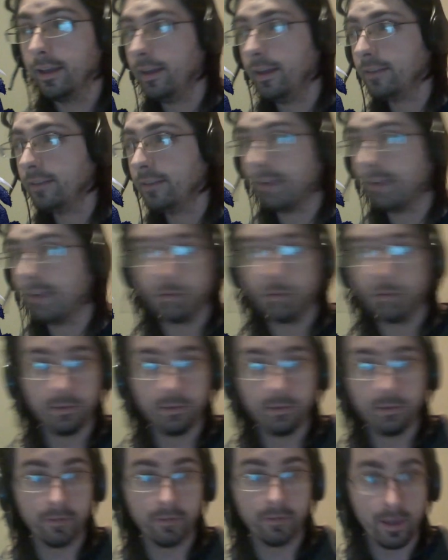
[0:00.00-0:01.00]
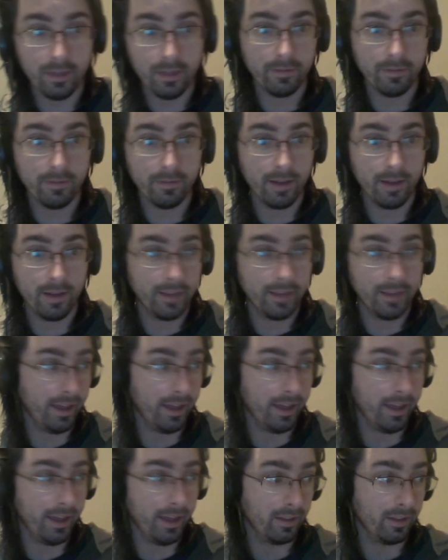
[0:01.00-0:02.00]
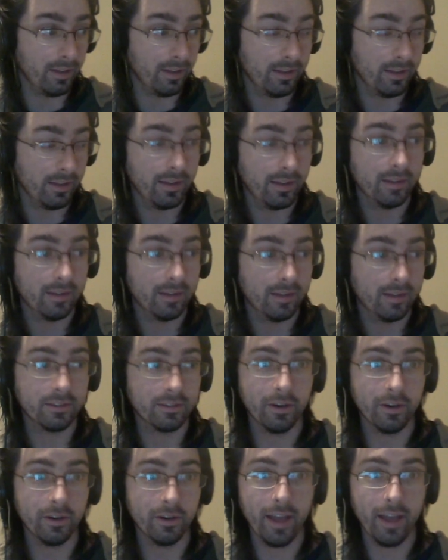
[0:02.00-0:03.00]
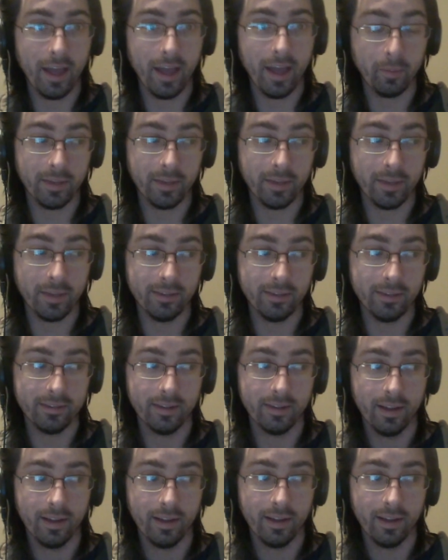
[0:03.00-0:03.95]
It's like we finally found the hill that's going to help us